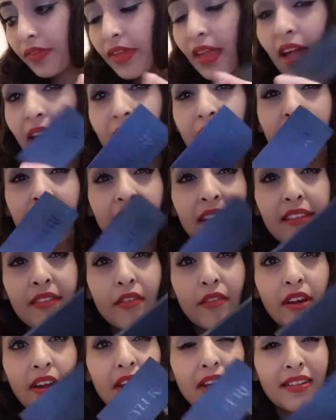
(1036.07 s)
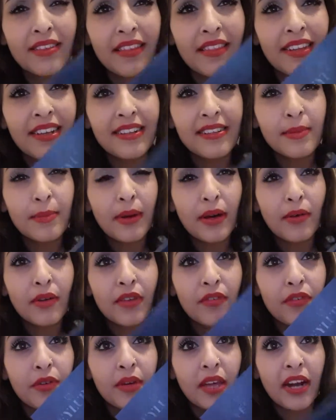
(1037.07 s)
Yeah, and I think it's great because I think it's
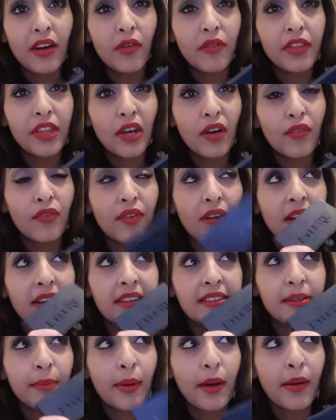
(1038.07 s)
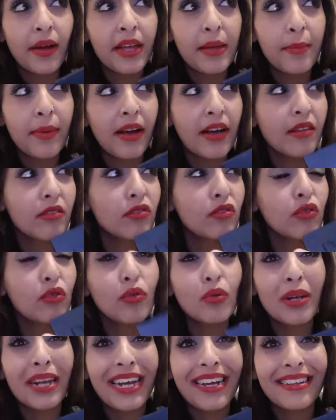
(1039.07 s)
about, if you get it on the offer, it's about £8
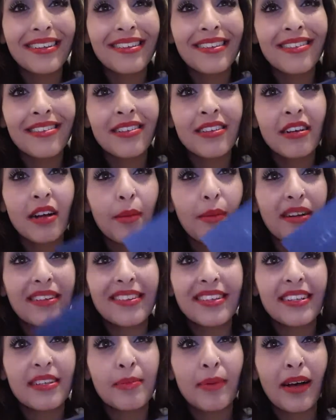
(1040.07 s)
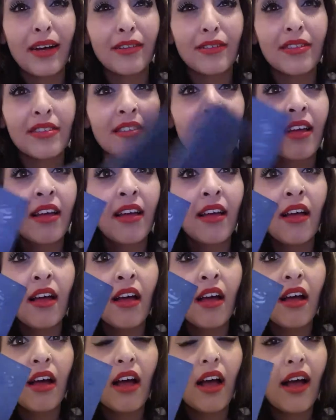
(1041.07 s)
or less, about £6.
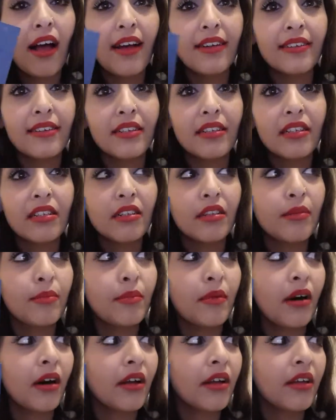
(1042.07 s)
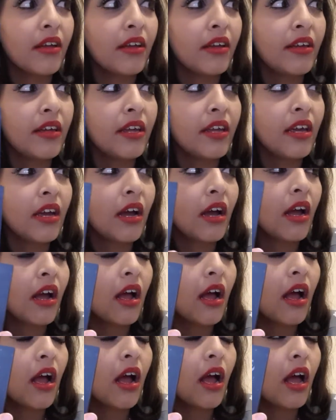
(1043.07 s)
And my
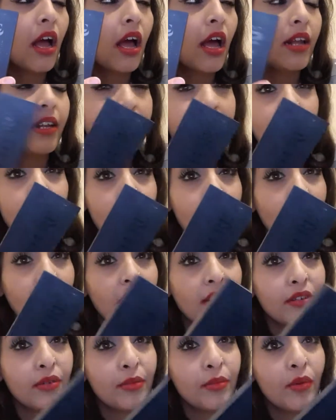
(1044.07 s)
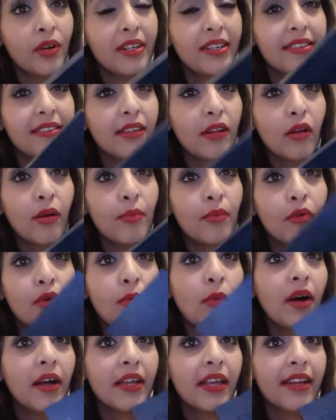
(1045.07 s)
Elizabeth Arden one is a lot
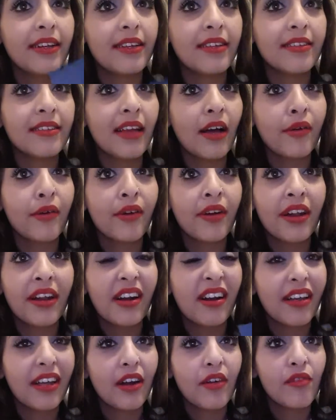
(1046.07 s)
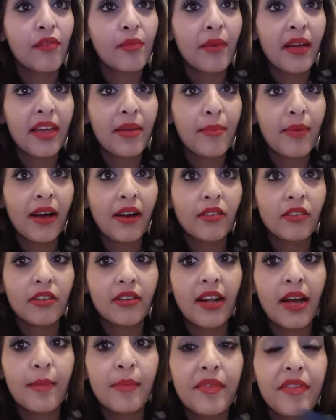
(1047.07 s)
more, but I get a discount on it, and I get it from £8
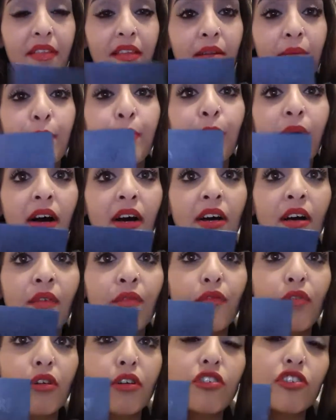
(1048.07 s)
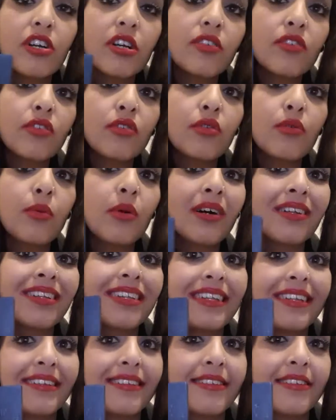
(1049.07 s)
on Amazon. But for a drugstore
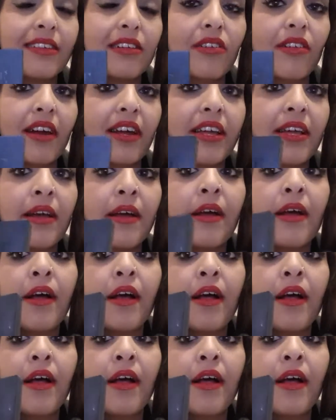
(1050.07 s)
one, this is great.